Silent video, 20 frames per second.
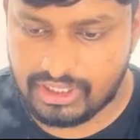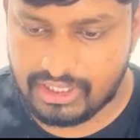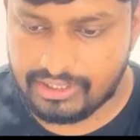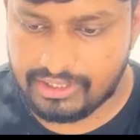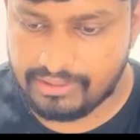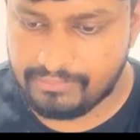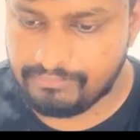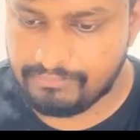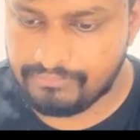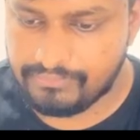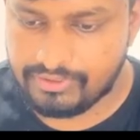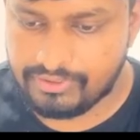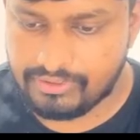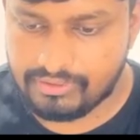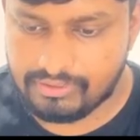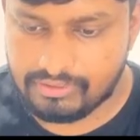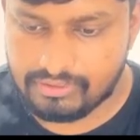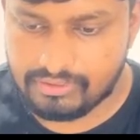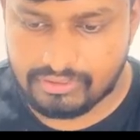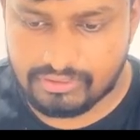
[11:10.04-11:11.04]
RM
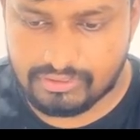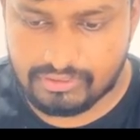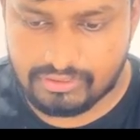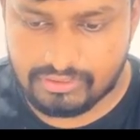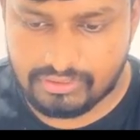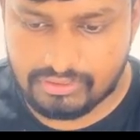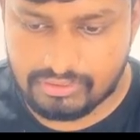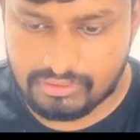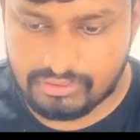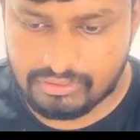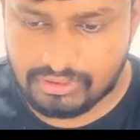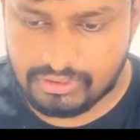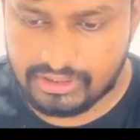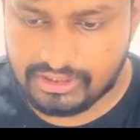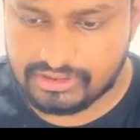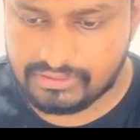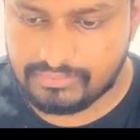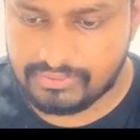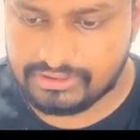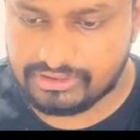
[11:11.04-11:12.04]

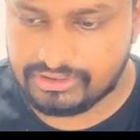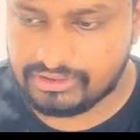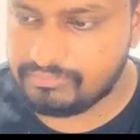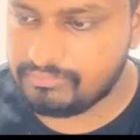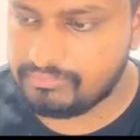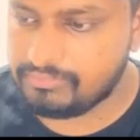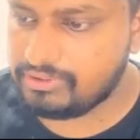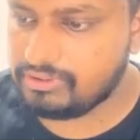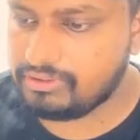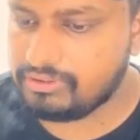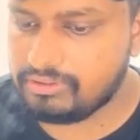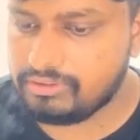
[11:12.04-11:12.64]
has batch number.